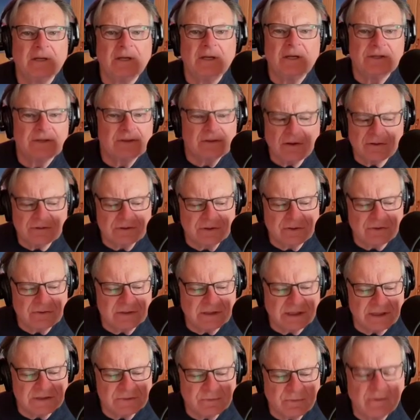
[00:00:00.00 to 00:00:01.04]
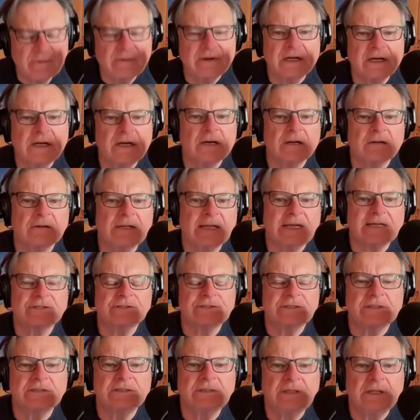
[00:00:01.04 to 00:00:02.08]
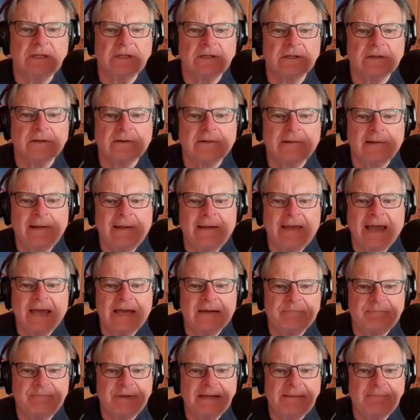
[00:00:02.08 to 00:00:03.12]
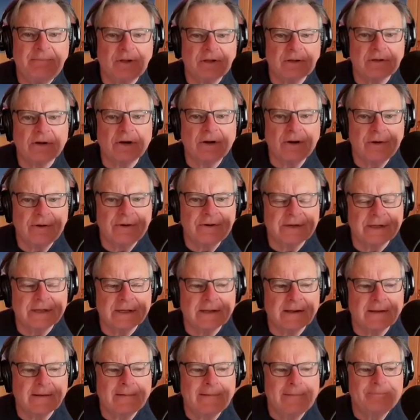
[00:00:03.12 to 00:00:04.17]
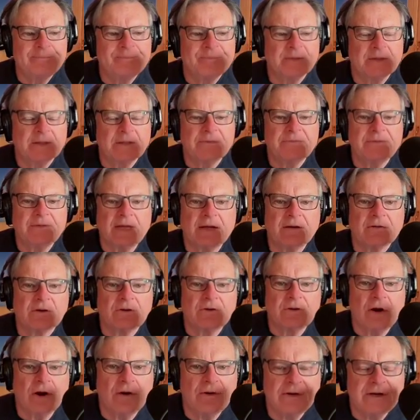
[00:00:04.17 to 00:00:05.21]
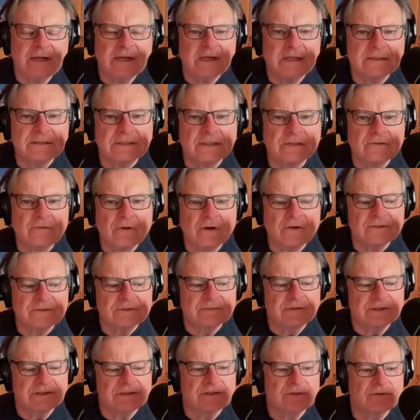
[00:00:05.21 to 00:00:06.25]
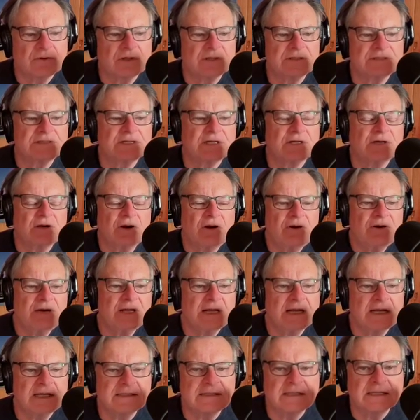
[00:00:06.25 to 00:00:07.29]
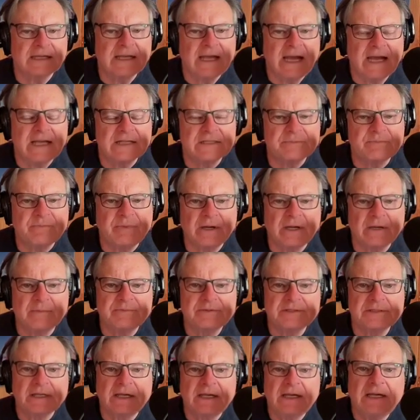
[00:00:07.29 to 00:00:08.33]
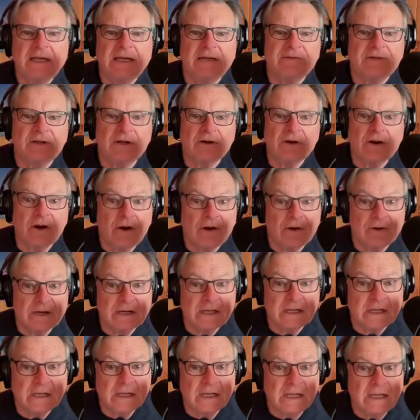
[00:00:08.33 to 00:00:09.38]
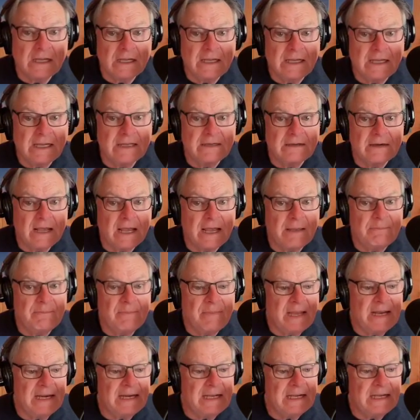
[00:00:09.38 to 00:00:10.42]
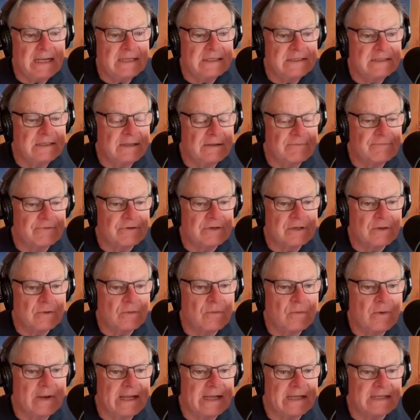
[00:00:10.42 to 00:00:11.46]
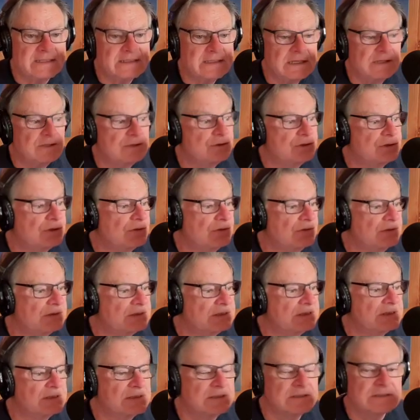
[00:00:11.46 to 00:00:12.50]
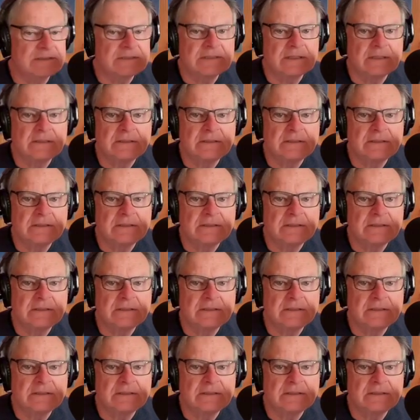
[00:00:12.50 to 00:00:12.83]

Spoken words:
Don't do this. We're in an election year, and people are hurting. They're hurting at the grocery stores. They're hurting at the gas pumps. They're hurting in many different ways. Insurances,